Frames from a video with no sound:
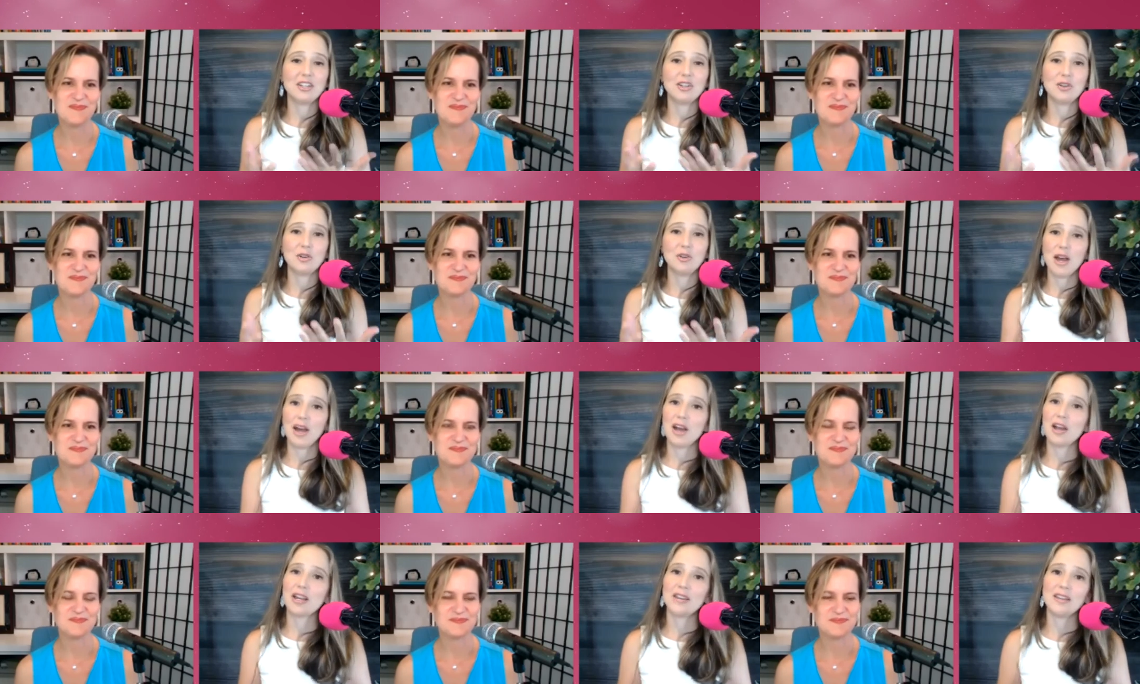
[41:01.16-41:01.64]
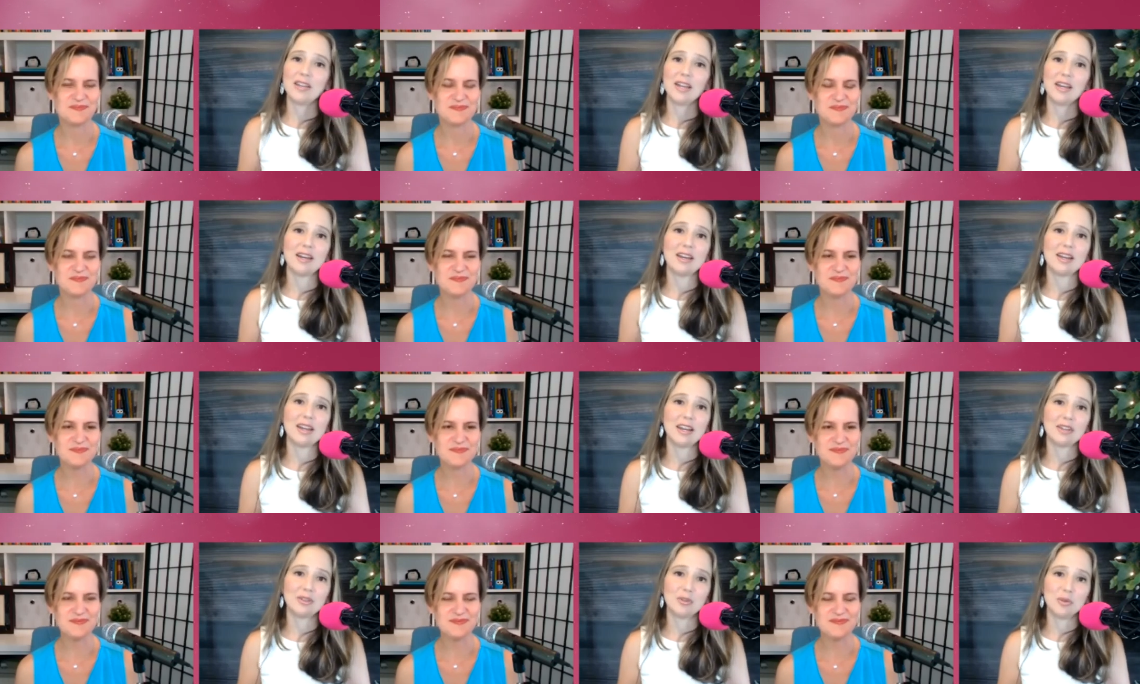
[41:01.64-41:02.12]
Speaker 1: you? How can they
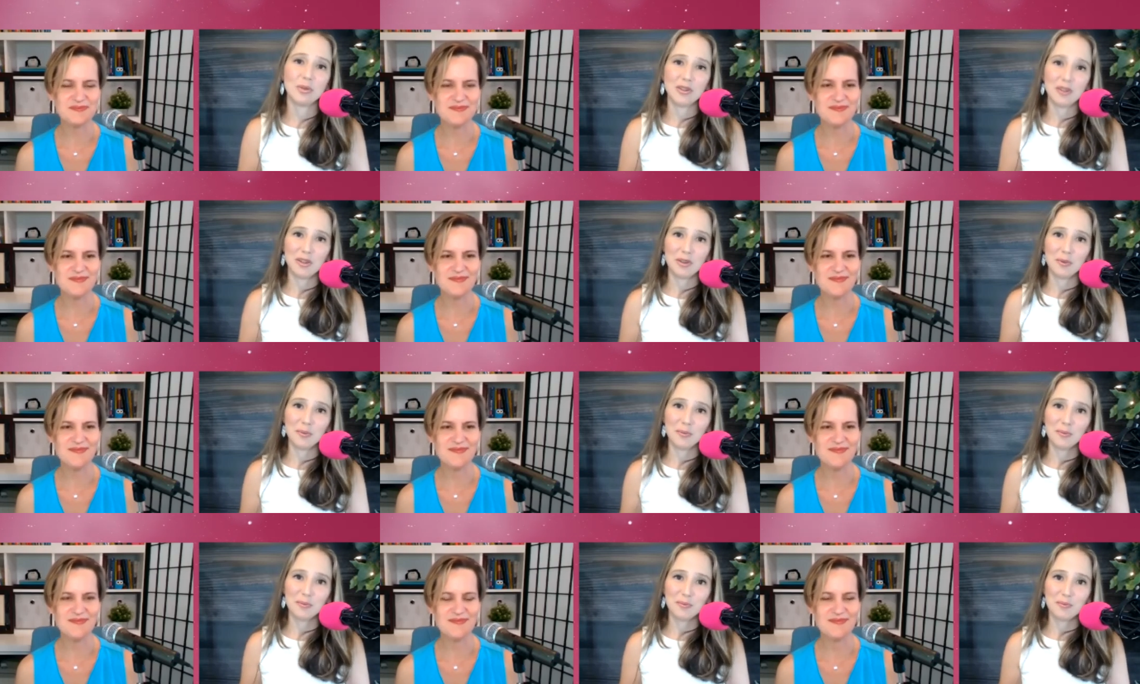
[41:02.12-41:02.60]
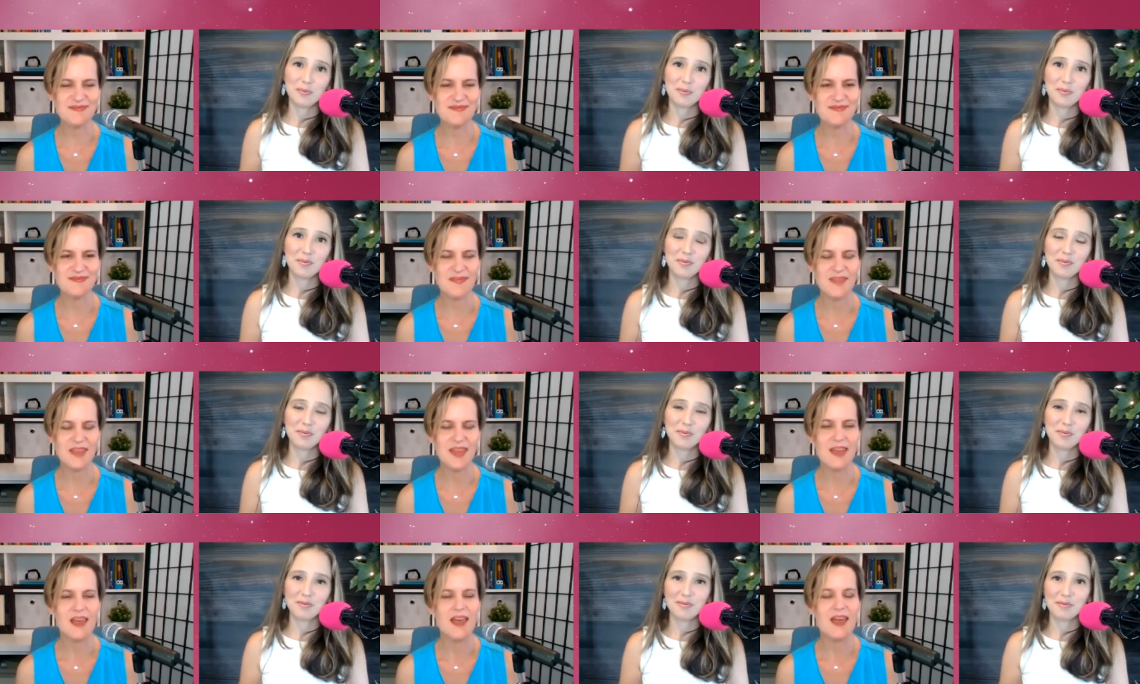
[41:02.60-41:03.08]
connect with you?
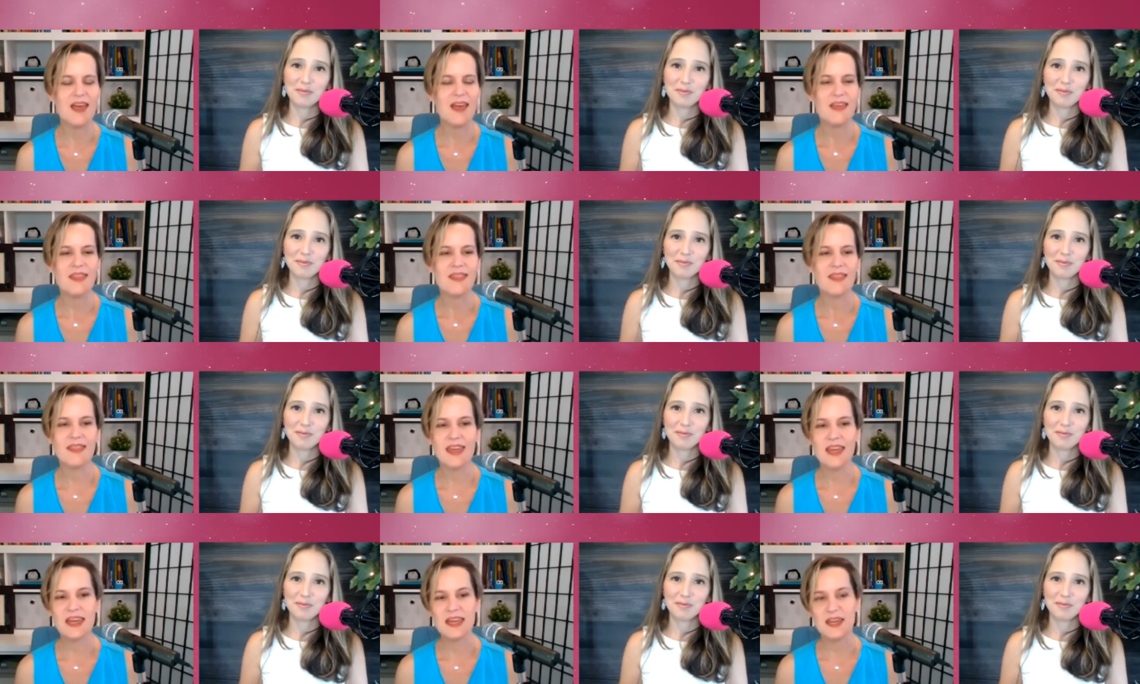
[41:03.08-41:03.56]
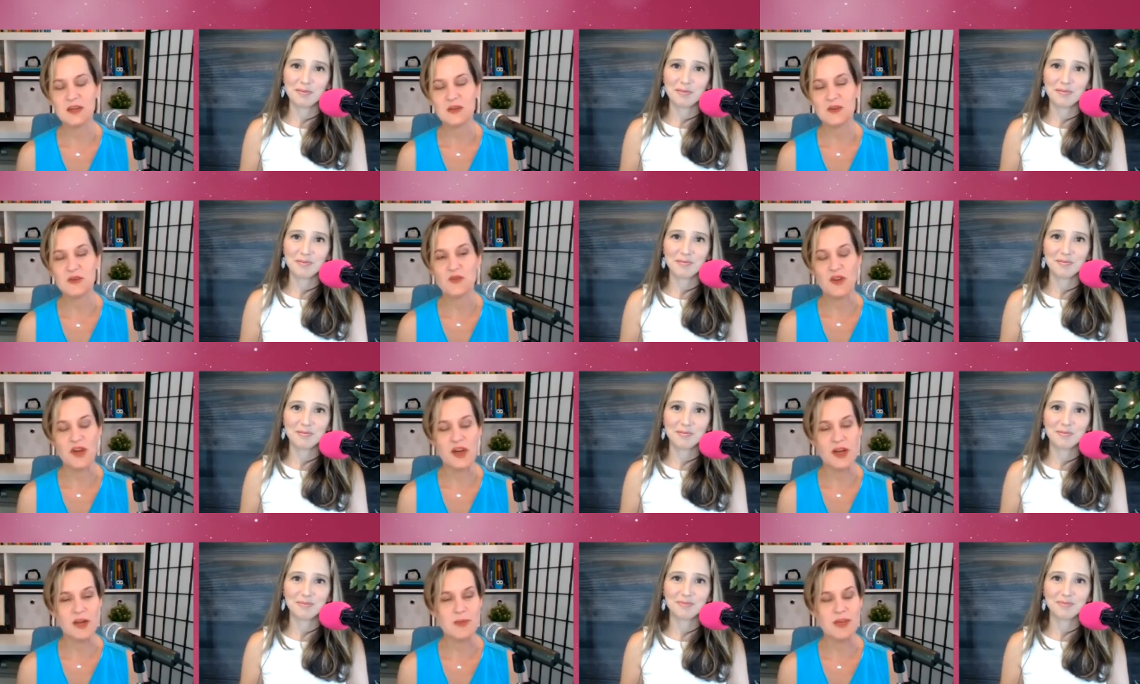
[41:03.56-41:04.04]
They can
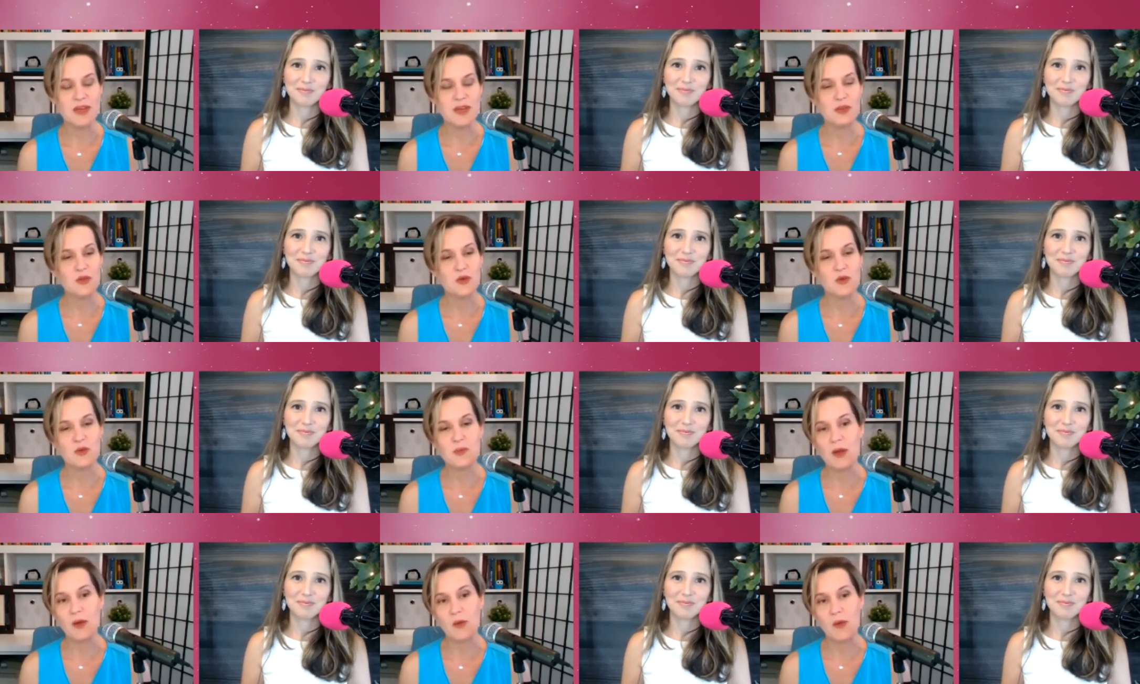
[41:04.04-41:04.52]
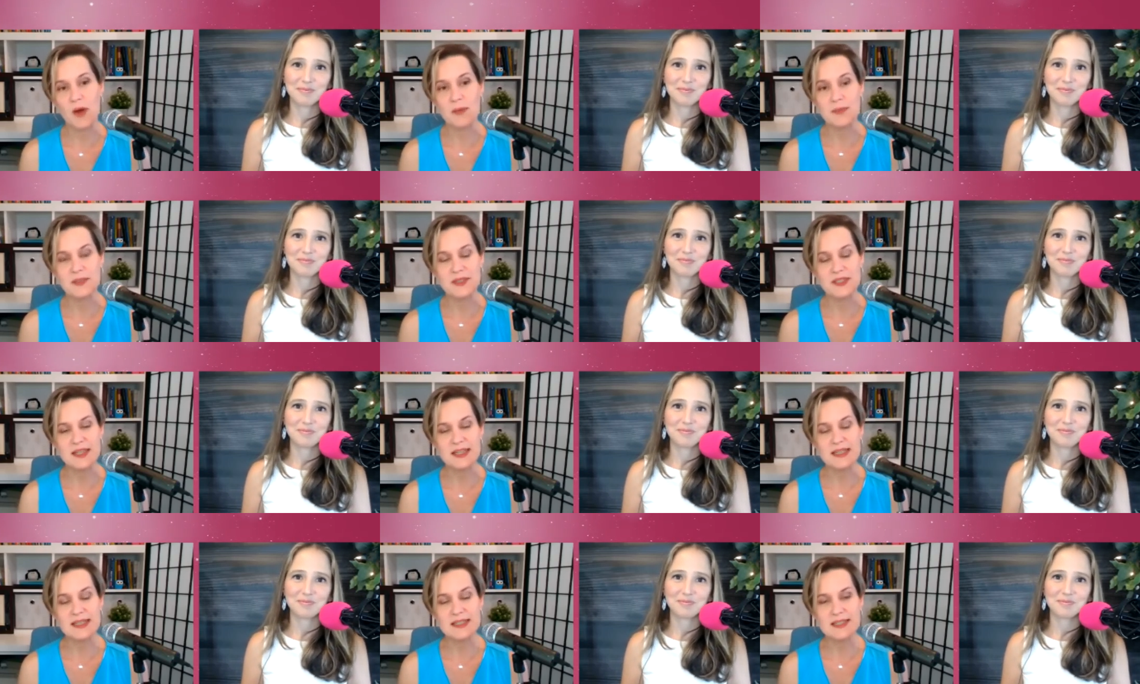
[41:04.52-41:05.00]
find me through my
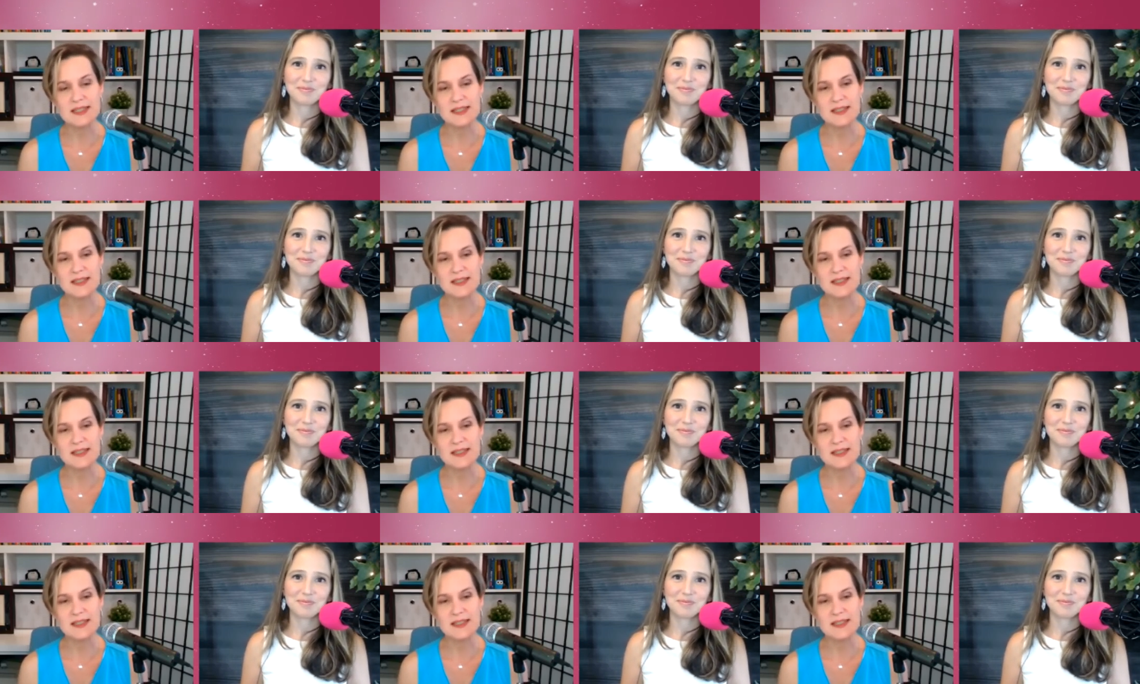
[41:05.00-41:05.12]
website,